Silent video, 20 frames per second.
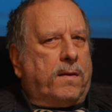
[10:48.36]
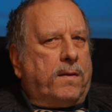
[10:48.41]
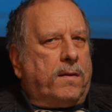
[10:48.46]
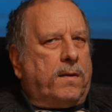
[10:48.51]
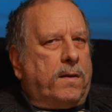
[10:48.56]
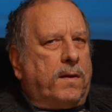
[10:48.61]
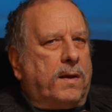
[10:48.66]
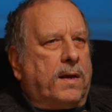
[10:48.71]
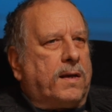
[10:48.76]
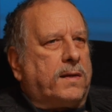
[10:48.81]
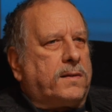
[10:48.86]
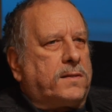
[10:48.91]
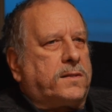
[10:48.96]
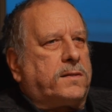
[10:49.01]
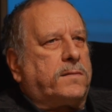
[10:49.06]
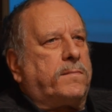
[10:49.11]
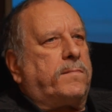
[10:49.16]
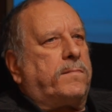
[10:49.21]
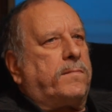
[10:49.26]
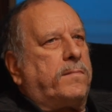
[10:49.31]

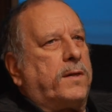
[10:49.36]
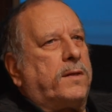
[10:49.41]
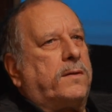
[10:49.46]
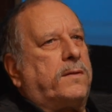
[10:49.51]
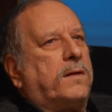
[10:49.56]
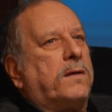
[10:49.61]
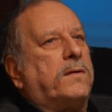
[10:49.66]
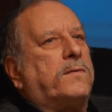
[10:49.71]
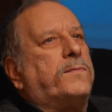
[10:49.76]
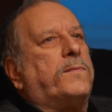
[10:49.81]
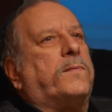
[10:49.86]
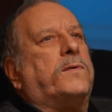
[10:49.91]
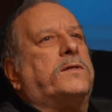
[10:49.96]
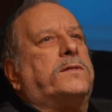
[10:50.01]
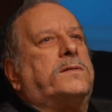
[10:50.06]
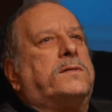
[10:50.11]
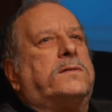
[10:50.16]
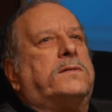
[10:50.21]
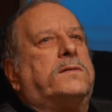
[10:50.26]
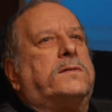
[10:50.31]
Yes, but this
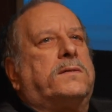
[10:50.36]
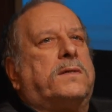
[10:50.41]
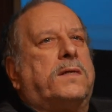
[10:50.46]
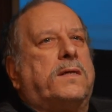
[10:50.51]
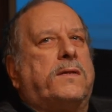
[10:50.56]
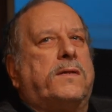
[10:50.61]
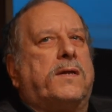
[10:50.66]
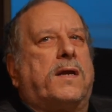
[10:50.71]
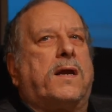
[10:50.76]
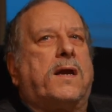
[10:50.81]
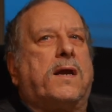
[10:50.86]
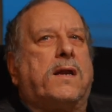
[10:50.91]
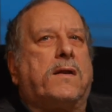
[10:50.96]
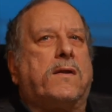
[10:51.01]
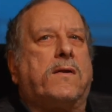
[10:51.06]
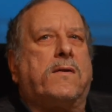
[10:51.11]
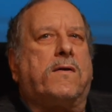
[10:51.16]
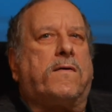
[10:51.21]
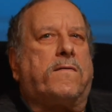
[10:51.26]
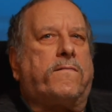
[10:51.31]
was in the
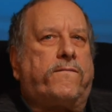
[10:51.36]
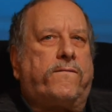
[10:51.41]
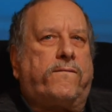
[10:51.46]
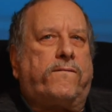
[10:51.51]
end of